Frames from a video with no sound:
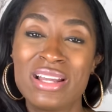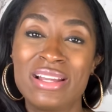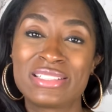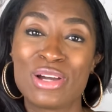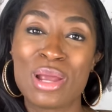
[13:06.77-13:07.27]

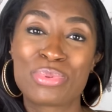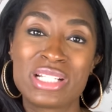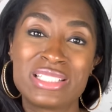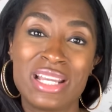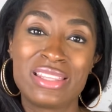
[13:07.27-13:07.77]
So I
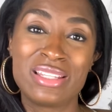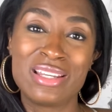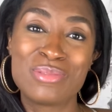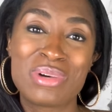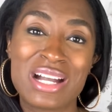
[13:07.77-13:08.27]
appreciate the
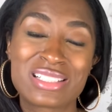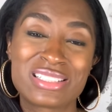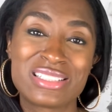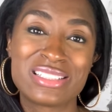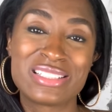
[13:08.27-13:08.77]

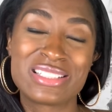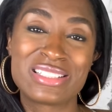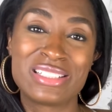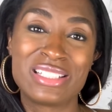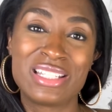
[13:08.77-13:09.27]
inboxes,
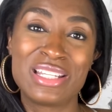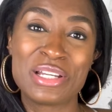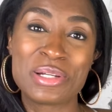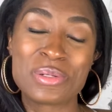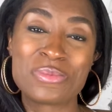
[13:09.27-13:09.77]
the
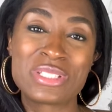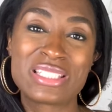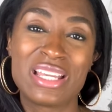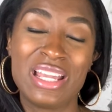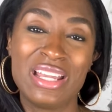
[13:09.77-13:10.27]
DMs,
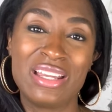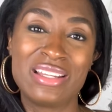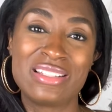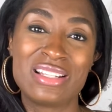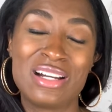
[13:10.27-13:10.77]

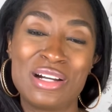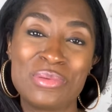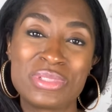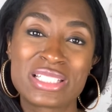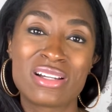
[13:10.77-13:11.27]
and um,
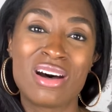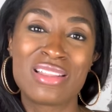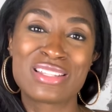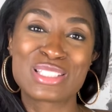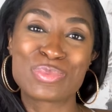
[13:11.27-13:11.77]
just all
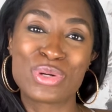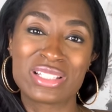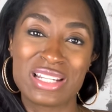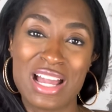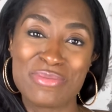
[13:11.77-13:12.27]
the support
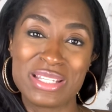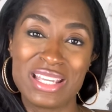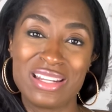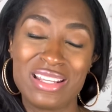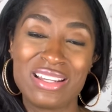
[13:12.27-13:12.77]
that I've been
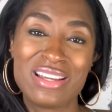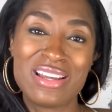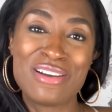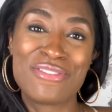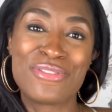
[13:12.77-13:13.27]
getting
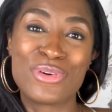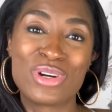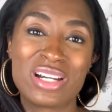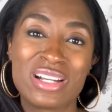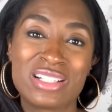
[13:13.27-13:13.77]

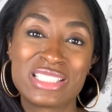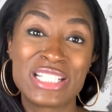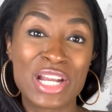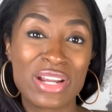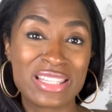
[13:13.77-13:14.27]
for
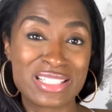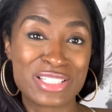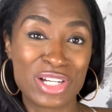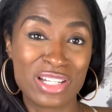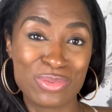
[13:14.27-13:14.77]
sharing this
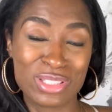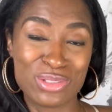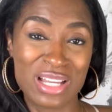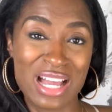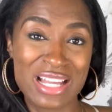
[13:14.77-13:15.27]
journey with you
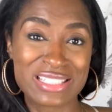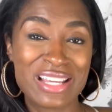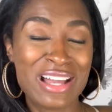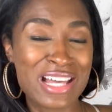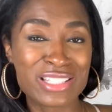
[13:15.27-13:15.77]
guys.
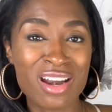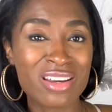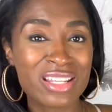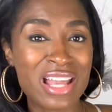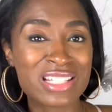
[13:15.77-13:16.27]
I started
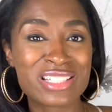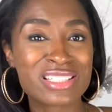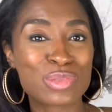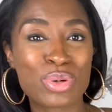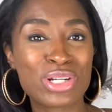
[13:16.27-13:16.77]
it as
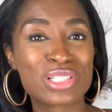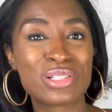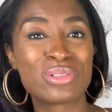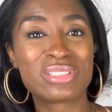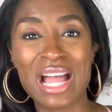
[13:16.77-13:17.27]
just a
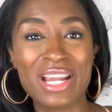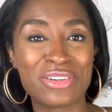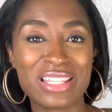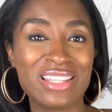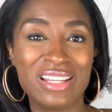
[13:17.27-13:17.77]
personal
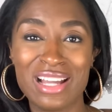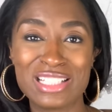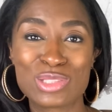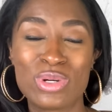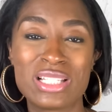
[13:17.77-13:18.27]
diary thing. I
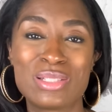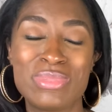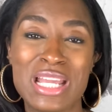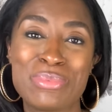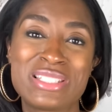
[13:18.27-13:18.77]
just wanted to
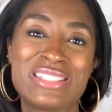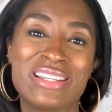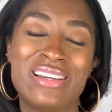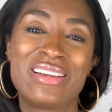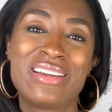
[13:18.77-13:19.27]
be able
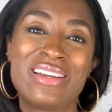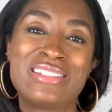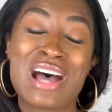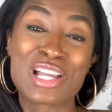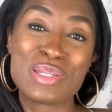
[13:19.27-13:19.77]
to
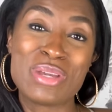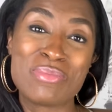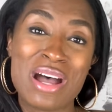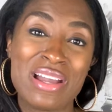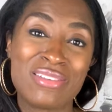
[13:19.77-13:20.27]
document
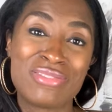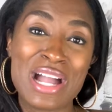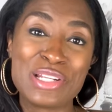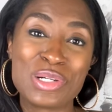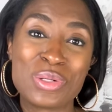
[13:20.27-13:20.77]
my
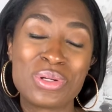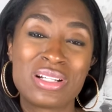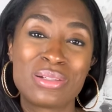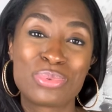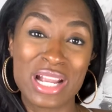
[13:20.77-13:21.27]
final
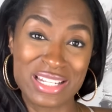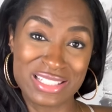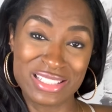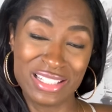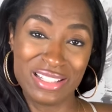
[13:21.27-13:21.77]

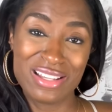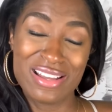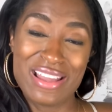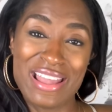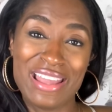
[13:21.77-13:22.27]
pregnancy
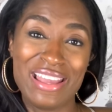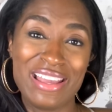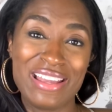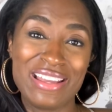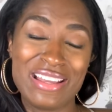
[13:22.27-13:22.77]

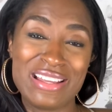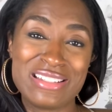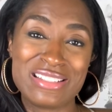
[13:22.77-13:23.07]
and.